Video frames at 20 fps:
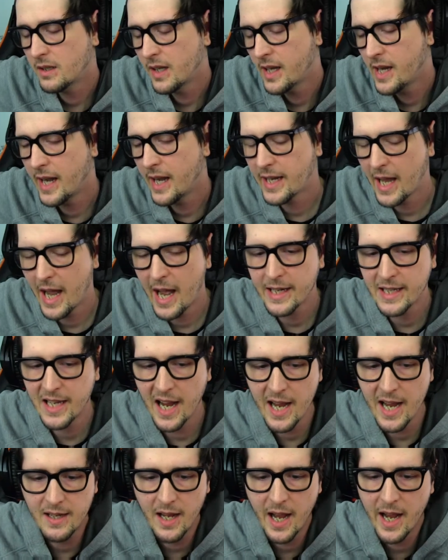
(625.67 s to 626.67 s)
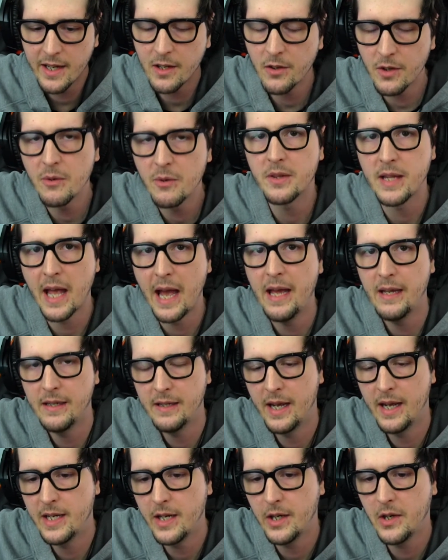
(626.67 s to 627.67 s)
Okay, I agree with
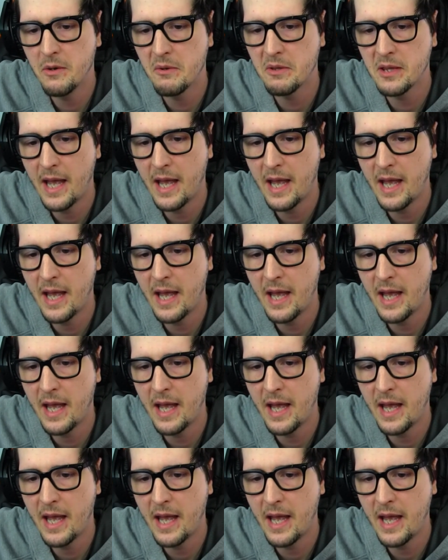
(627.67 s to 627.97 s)
that. I agree with